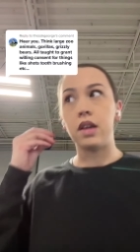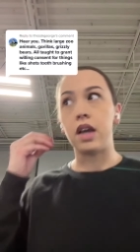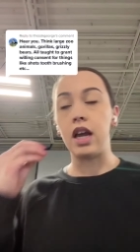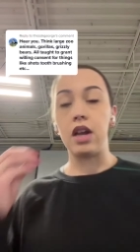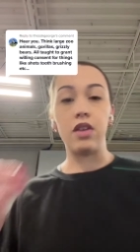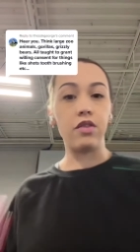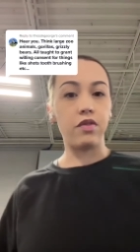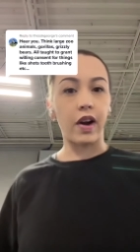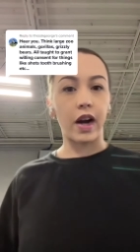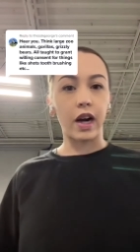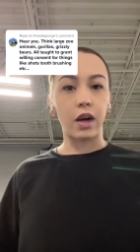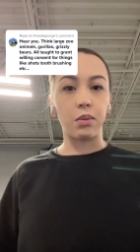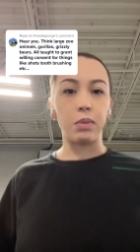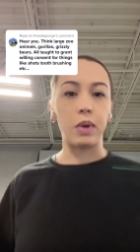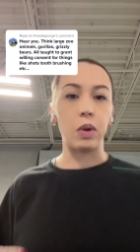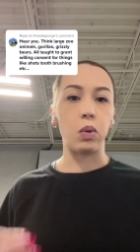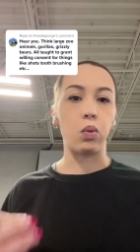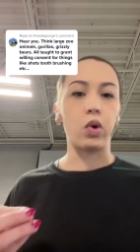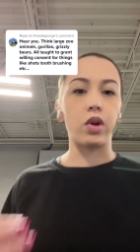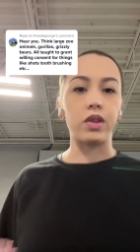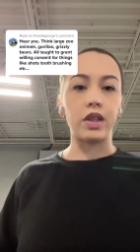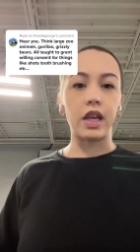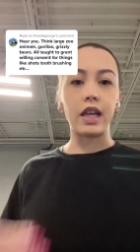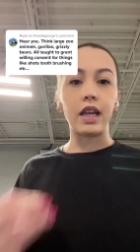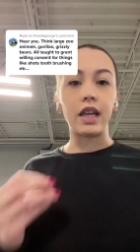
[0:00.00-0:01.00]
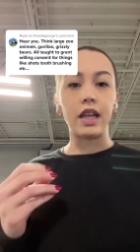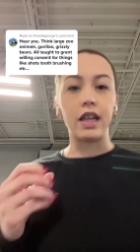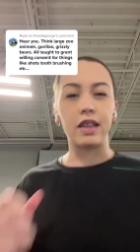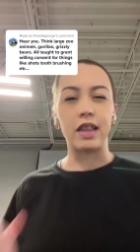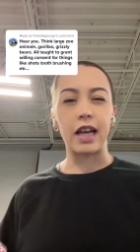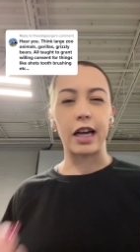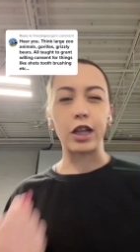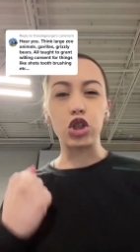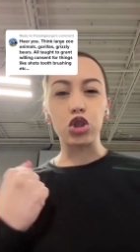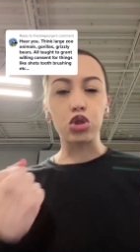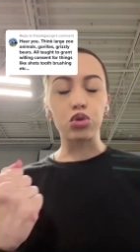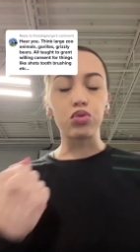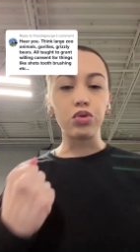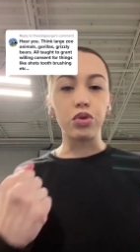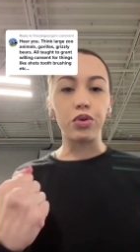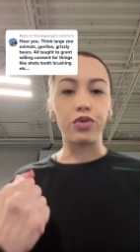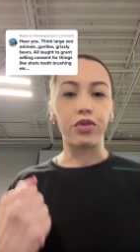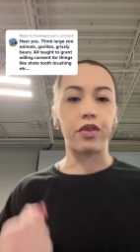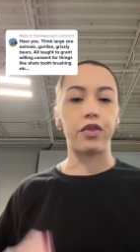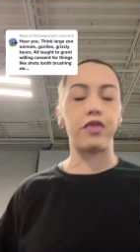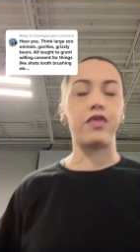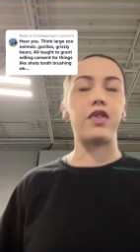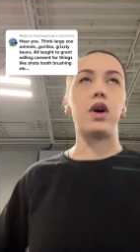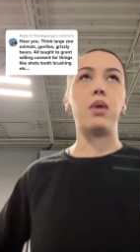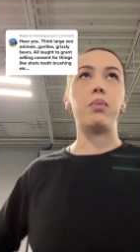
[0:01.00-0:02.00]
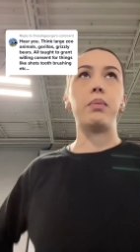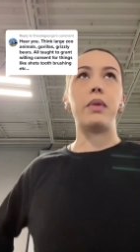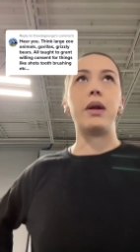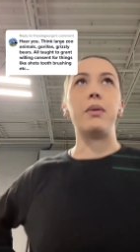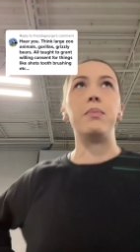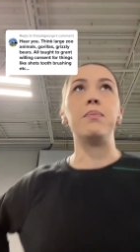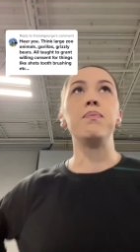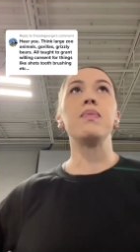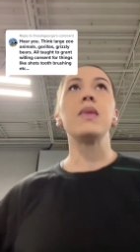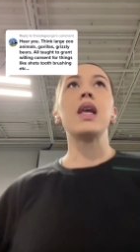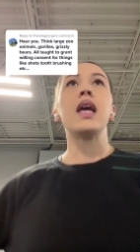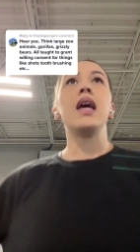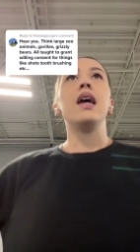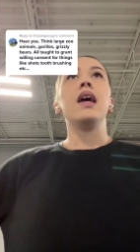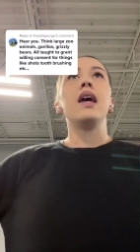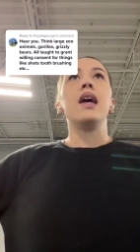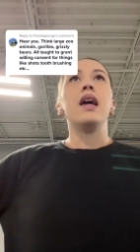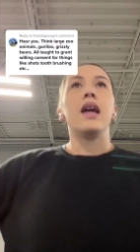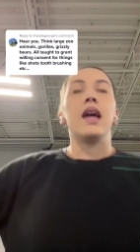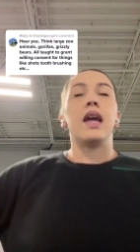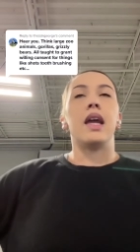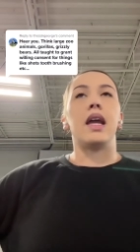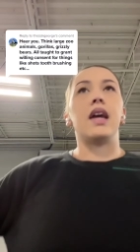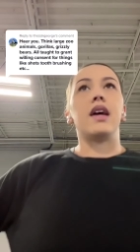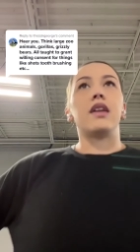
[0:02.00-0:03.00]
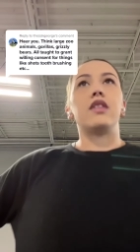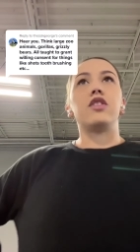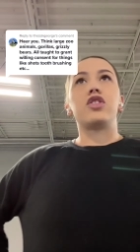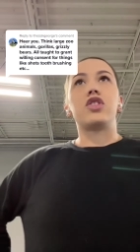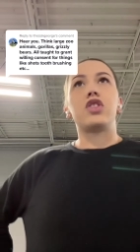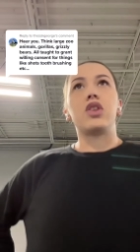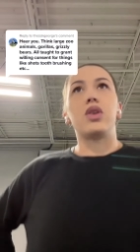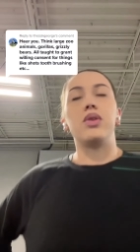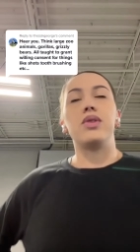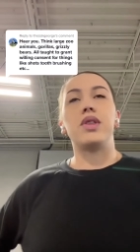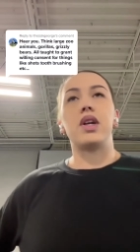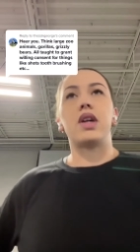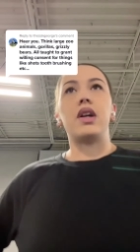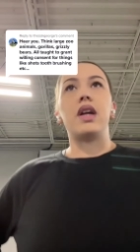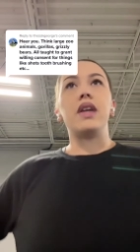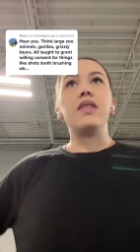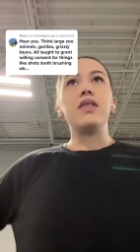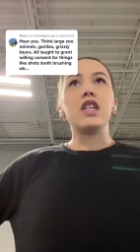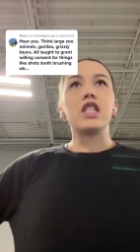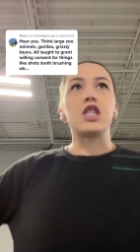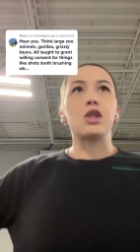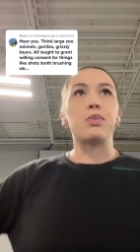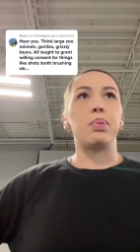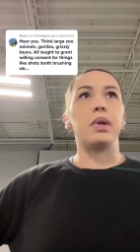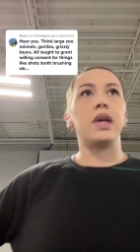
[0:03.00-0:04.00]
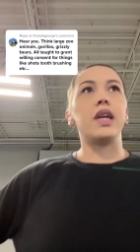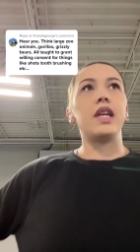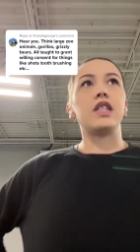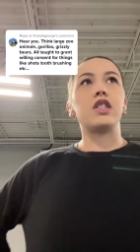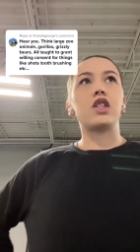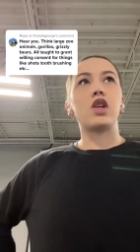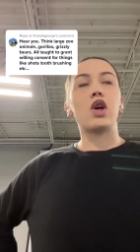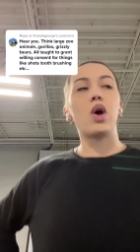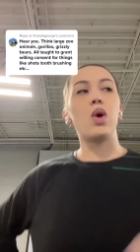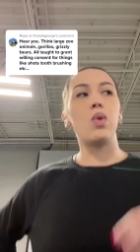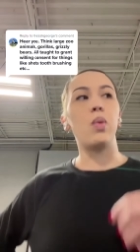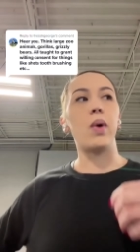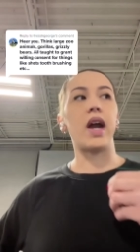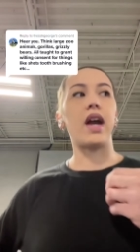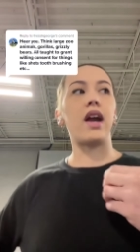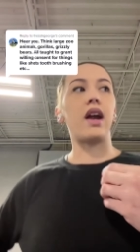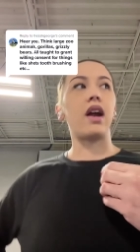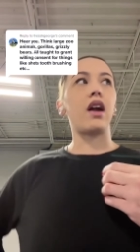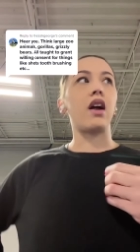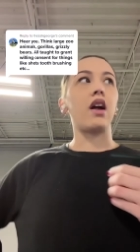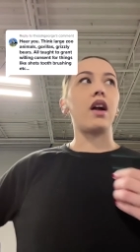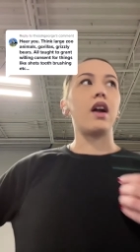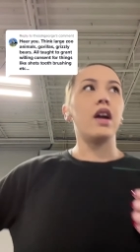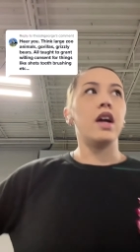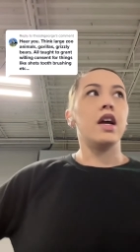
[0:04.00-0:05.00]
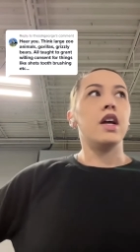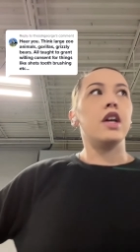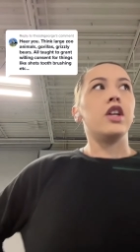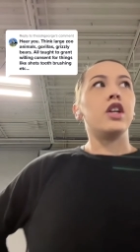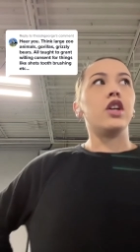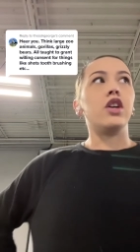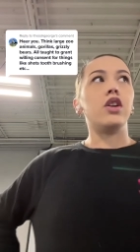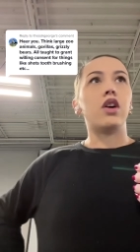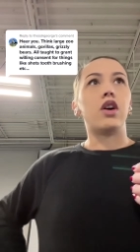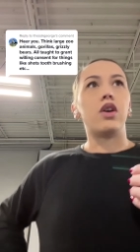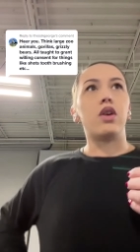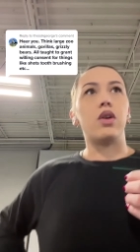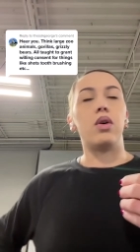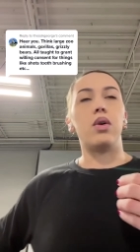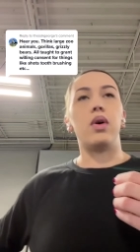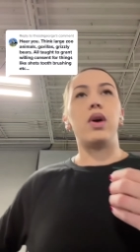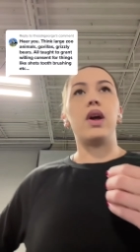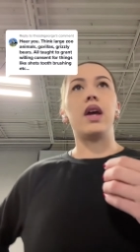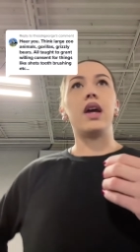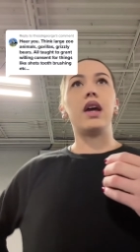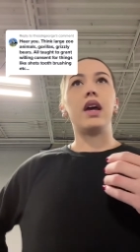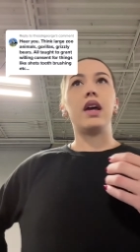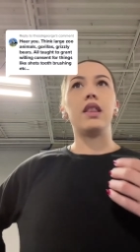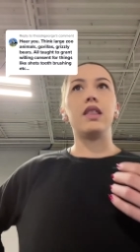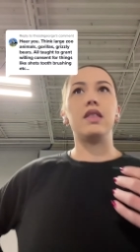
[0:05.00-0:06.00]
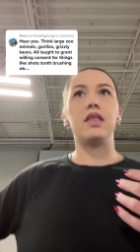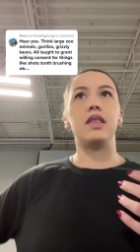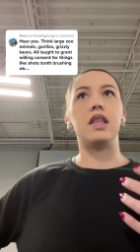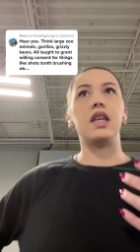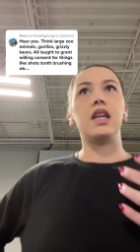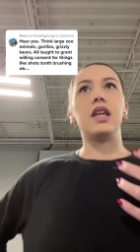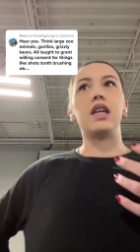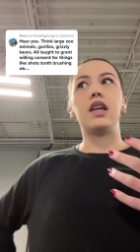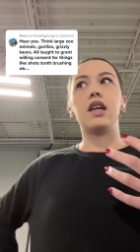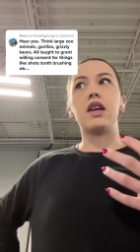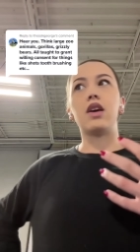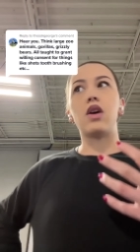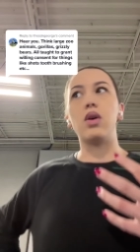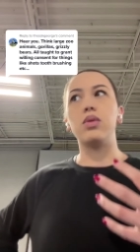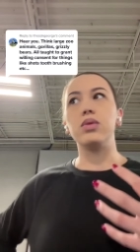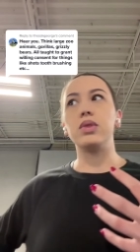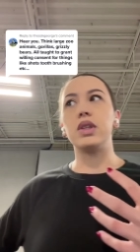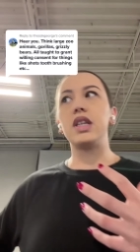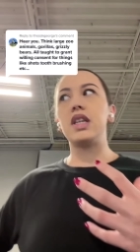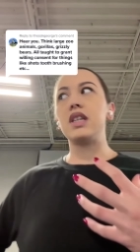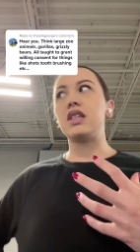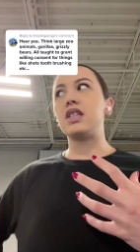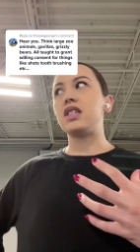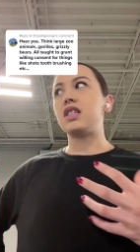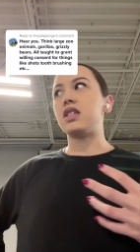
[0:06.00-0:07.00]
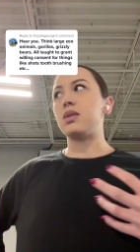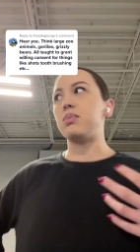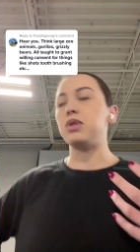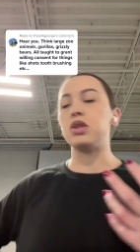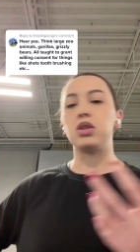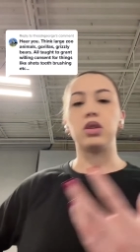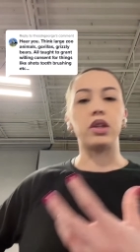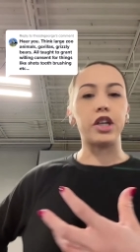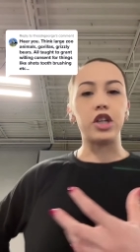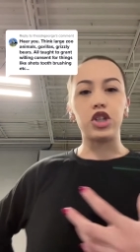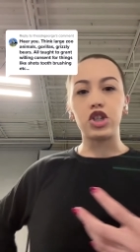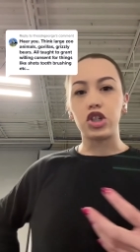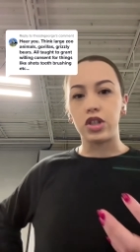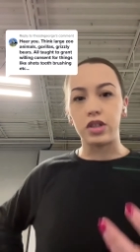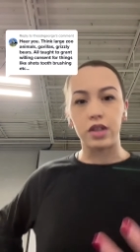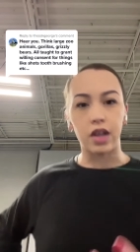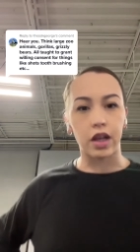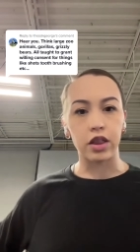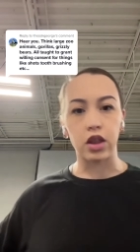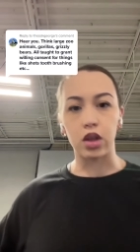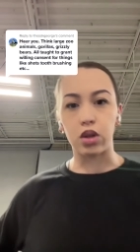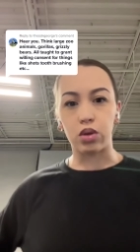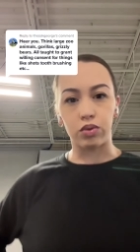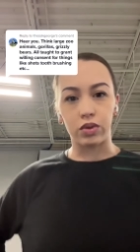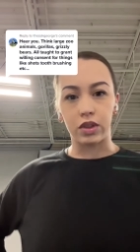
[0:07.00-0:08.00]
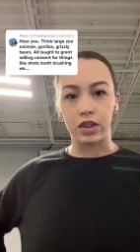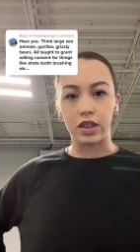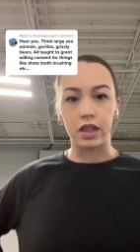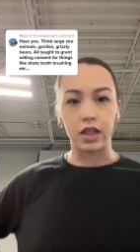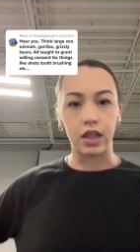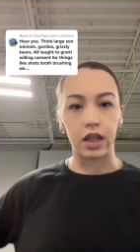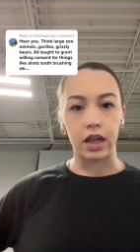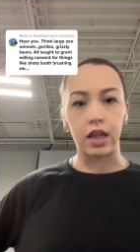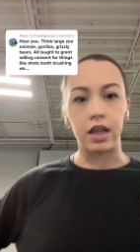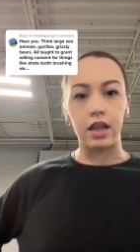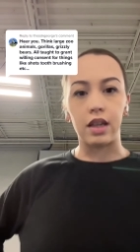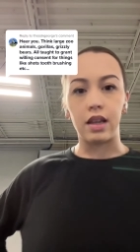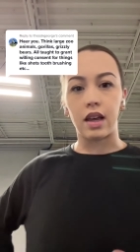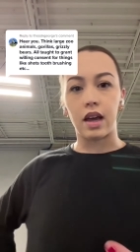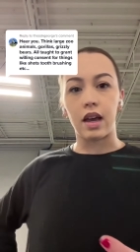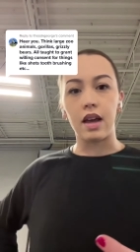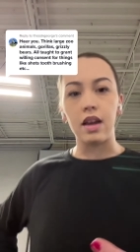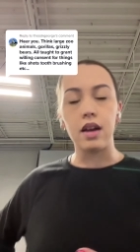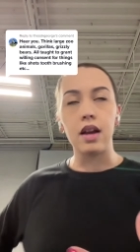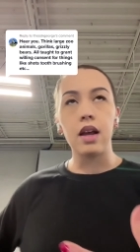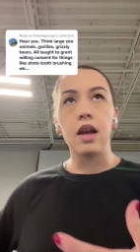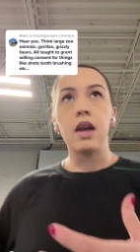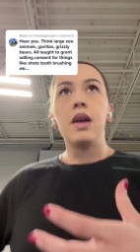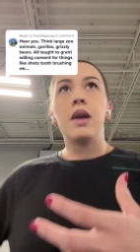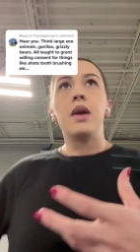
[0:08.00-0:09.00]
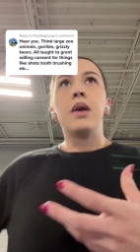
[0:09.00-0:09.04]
environment where they can get that true fulfillment. And so they're in this place where, you know, the only stimulation that they're really going to get